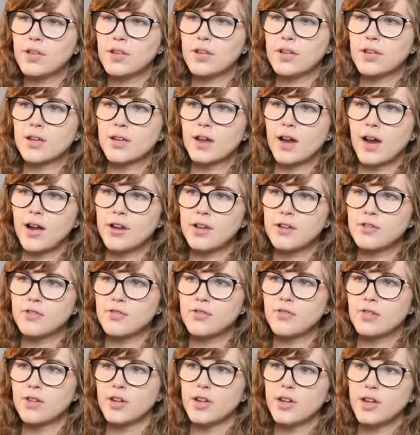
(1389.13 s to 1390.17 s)
kind
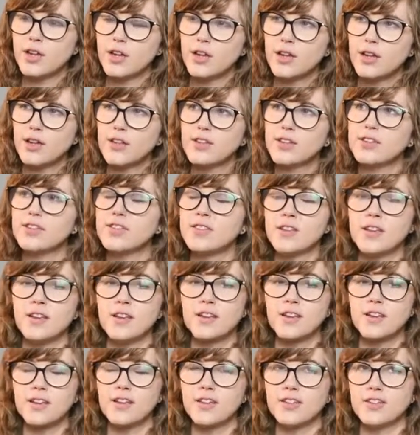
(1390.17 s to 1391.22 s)
of
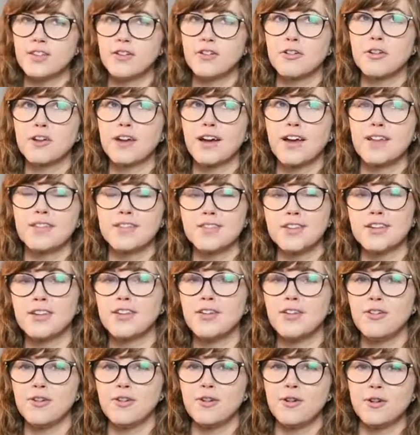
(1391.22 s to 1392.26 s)
synchronizing
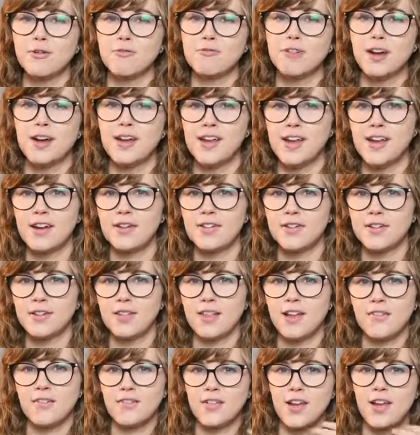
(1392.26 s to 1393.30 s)
your right hand and your
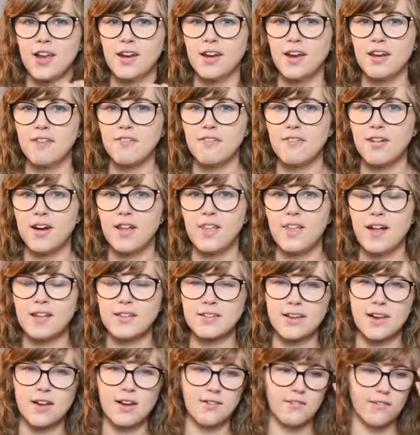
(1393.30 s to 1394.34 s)
left hand. I find
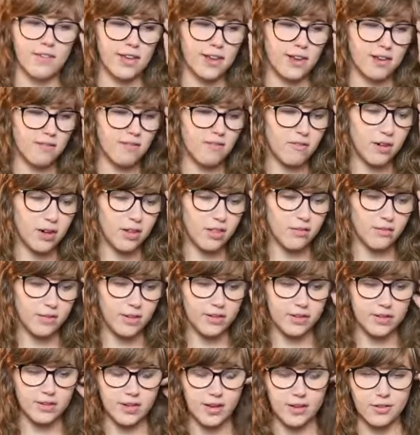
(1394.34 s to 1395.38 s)
that's kind of like one of the
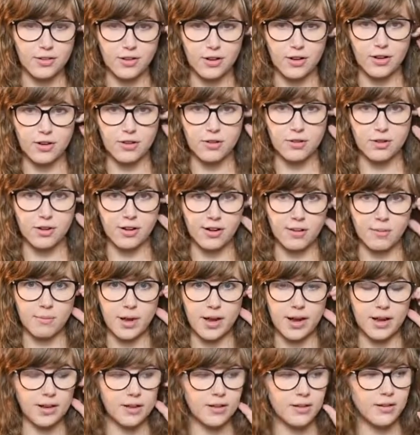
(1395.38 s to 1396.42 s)
reasons I started doing
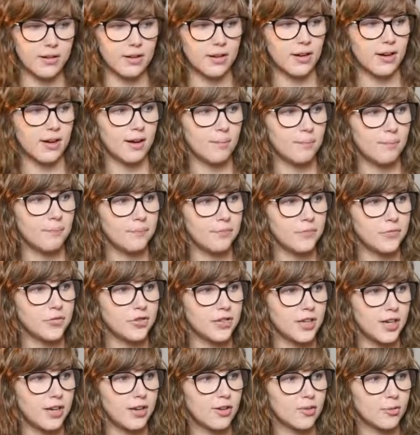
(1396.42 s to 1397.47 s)
chromatic
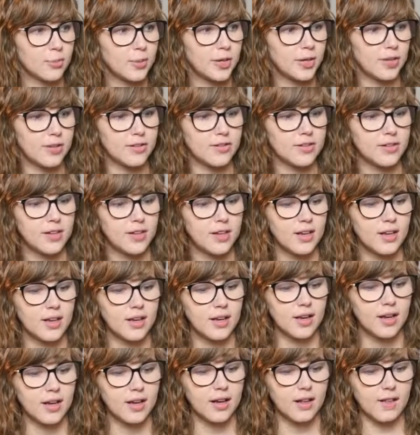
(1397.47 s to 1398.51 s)
scales, because
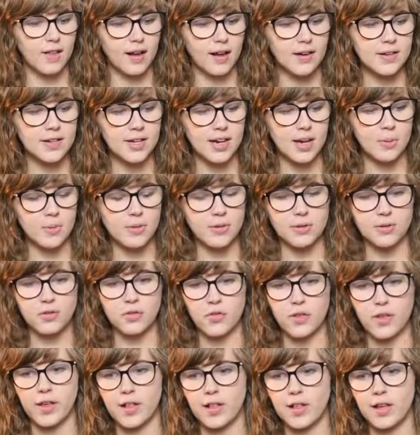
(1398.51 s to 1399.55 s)
a lot of times I was
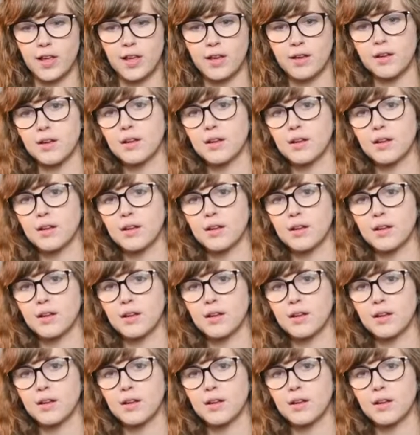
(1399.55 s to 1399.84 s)
feeling like